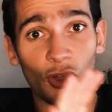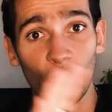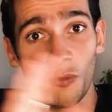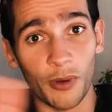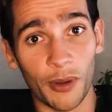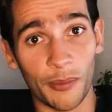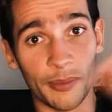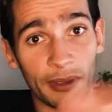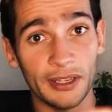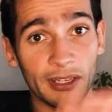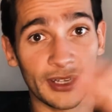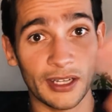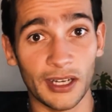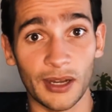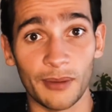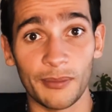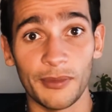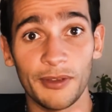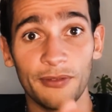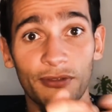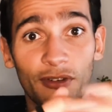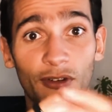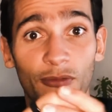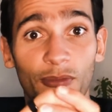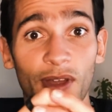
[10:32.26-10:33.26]
dopamine
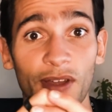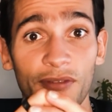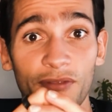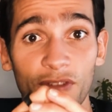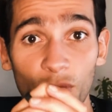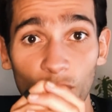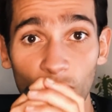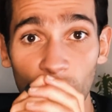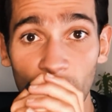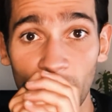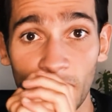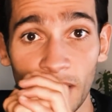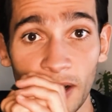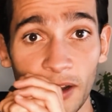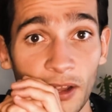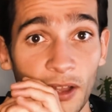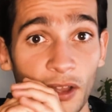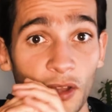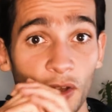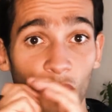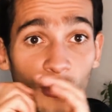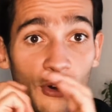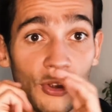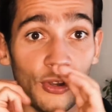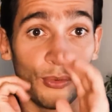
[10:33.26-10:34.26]
coming from everywhere.
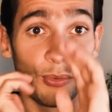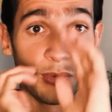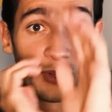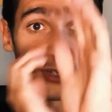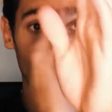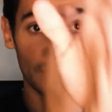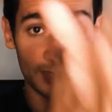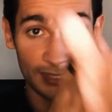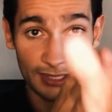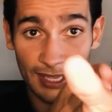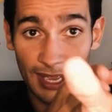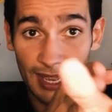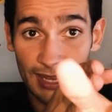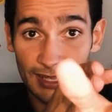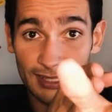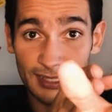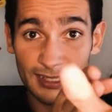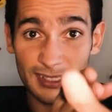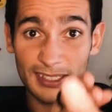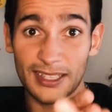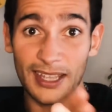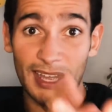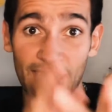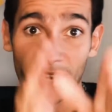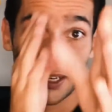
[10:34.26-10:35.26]
Or you want to start
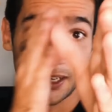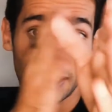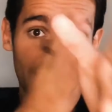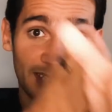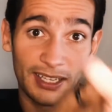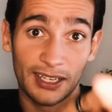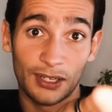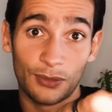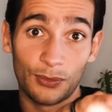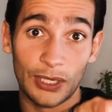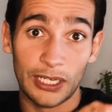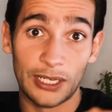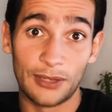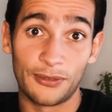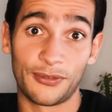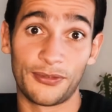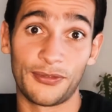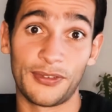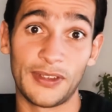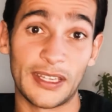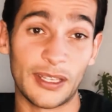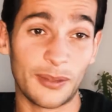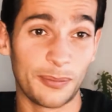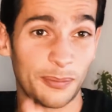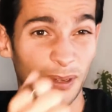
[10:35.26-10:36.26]
this diet and get really
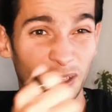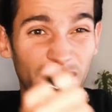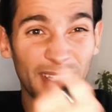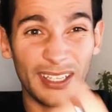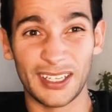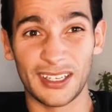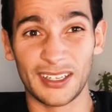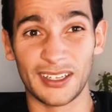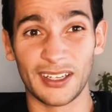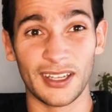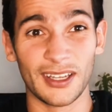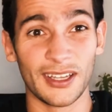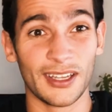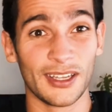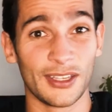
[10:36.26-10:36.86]
fit, but then